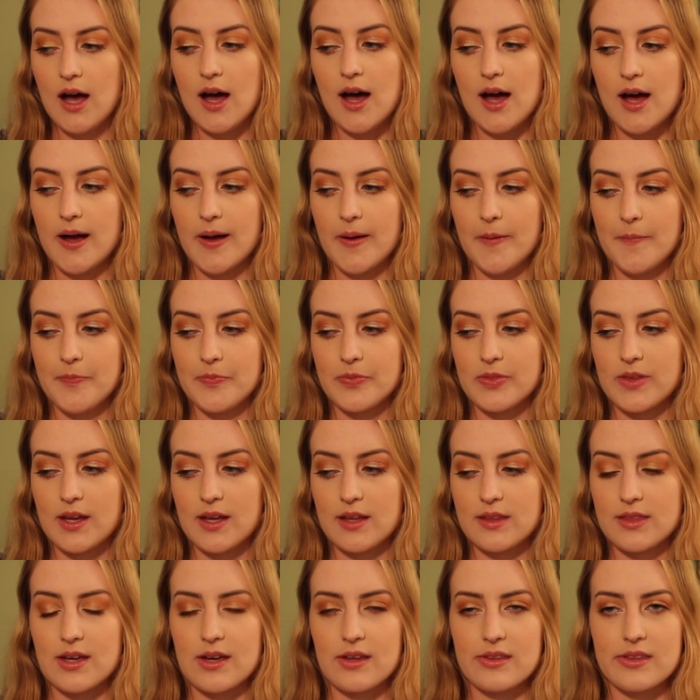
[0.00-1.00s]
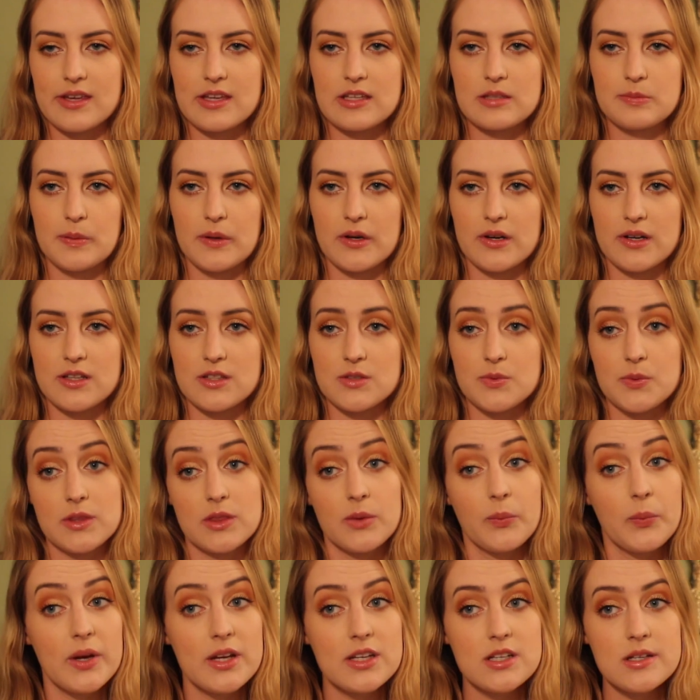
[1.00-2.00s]
And like the experience
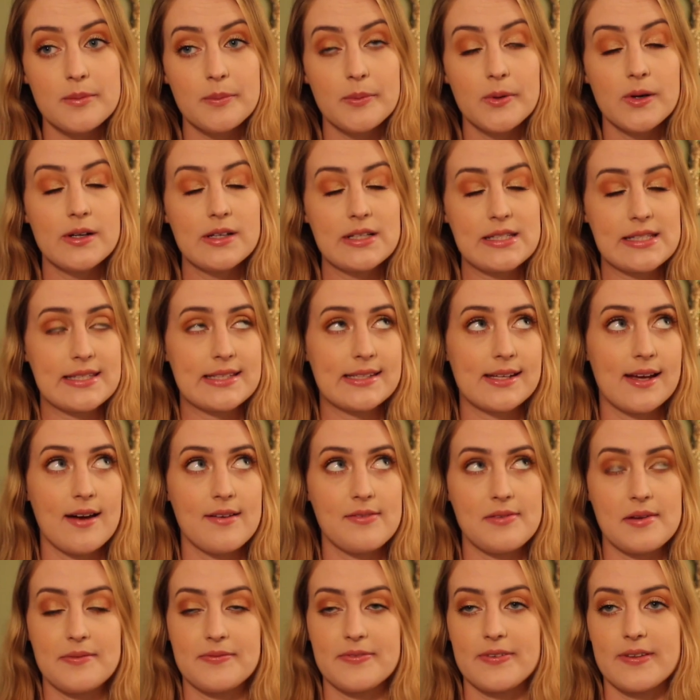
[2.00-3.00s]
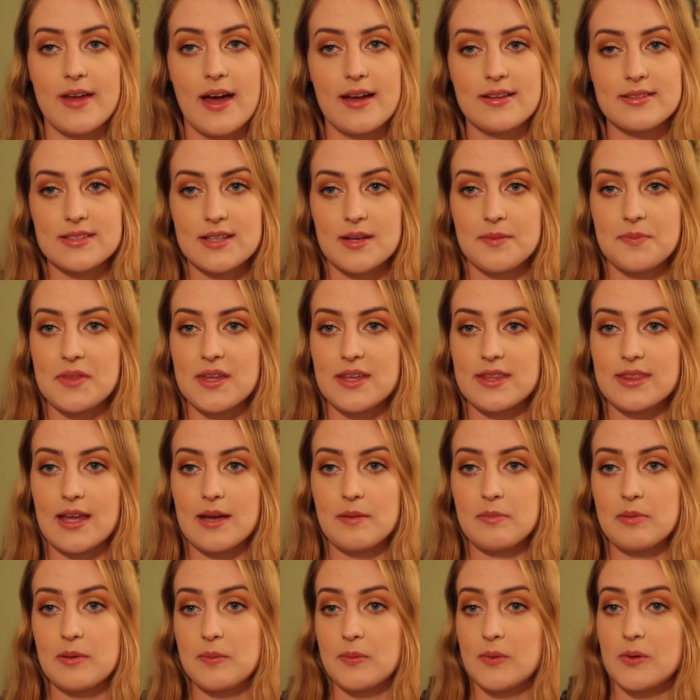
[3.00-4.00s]
with the Ouija board and stuff, if that's something
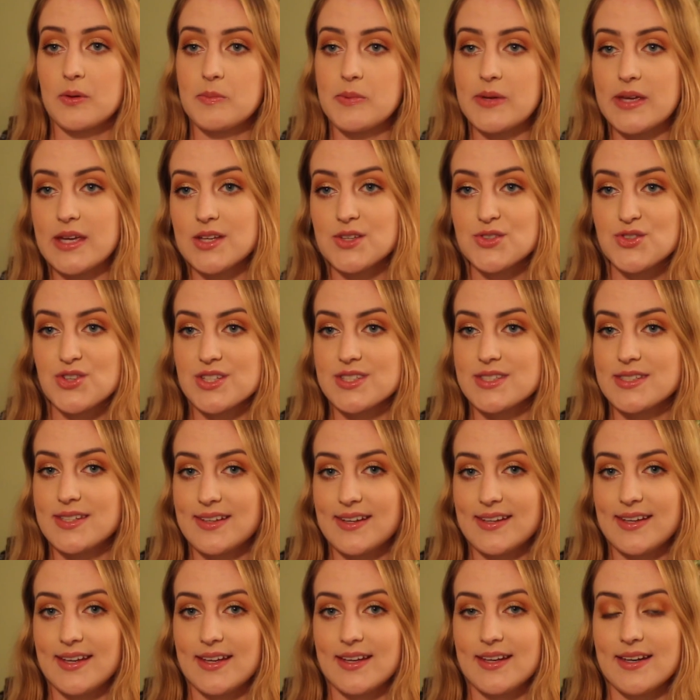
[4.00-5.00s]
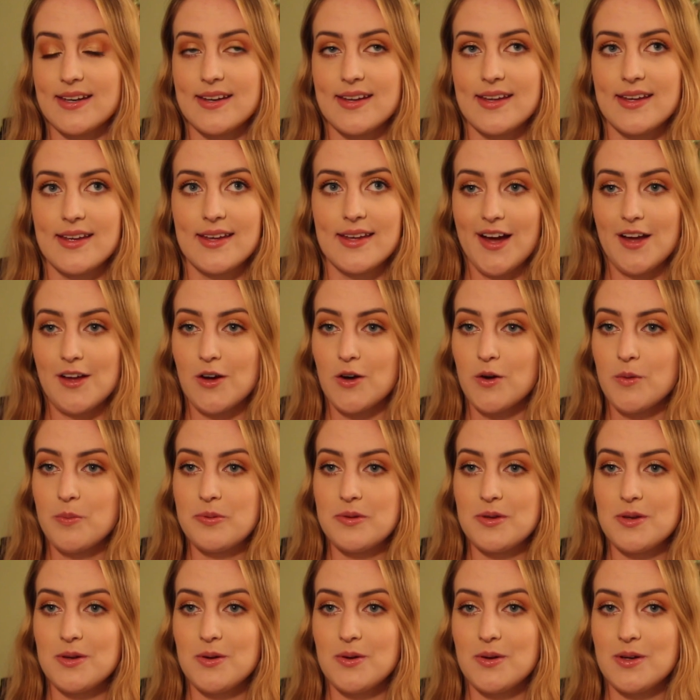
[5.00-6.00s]
that people would be interested in. I
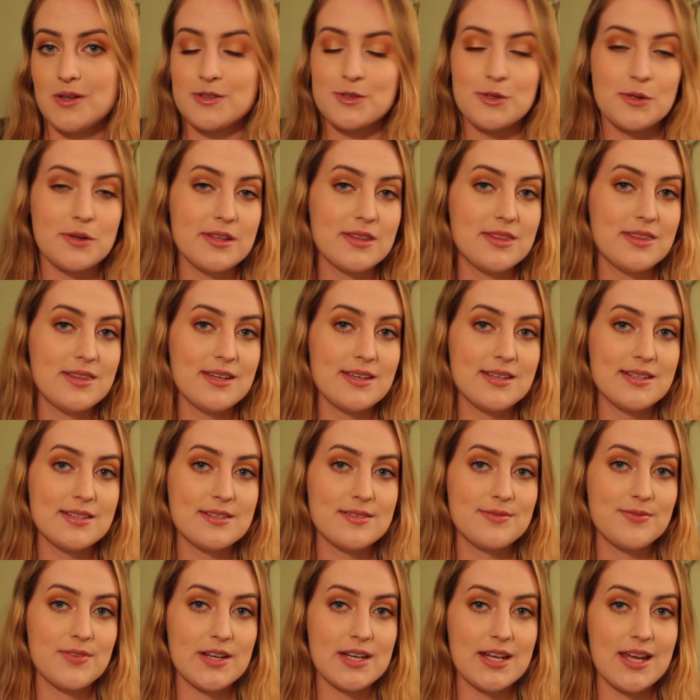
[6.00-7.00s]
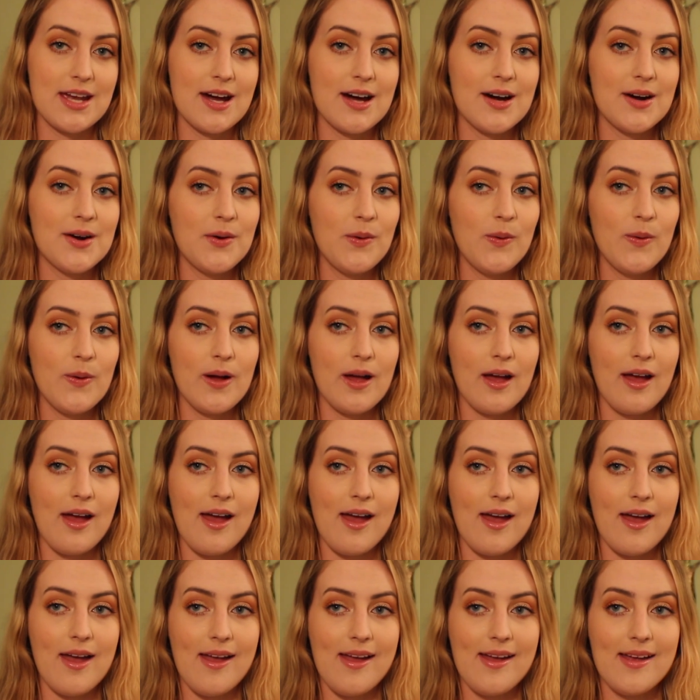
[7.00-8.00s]
hope you enjoyed this video,
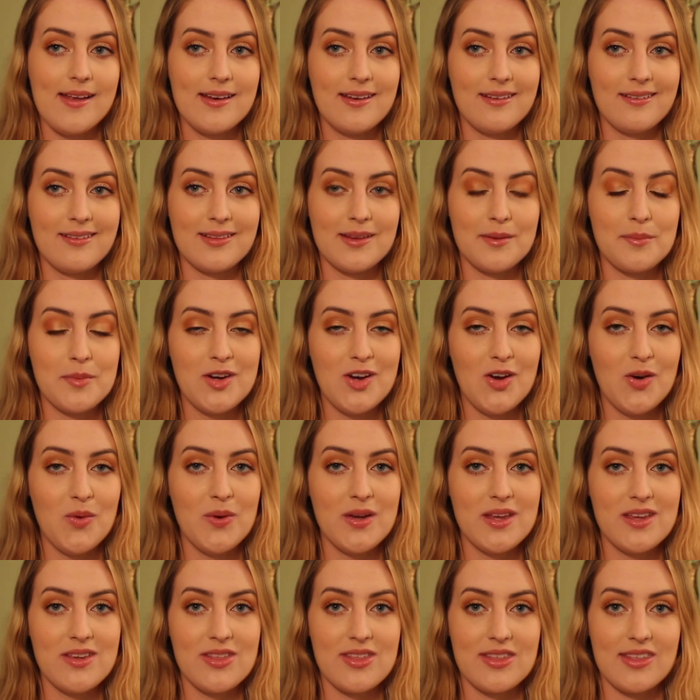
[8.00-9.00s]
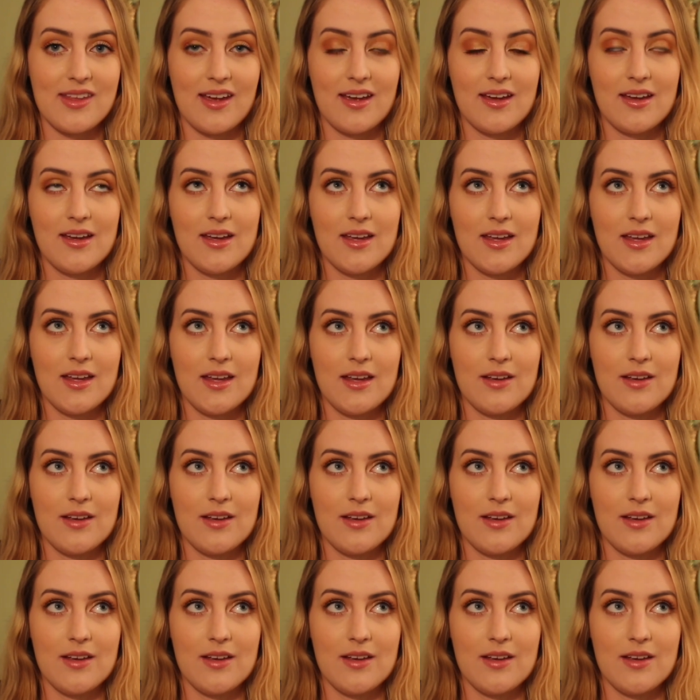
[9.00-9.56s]
and let me know what you think.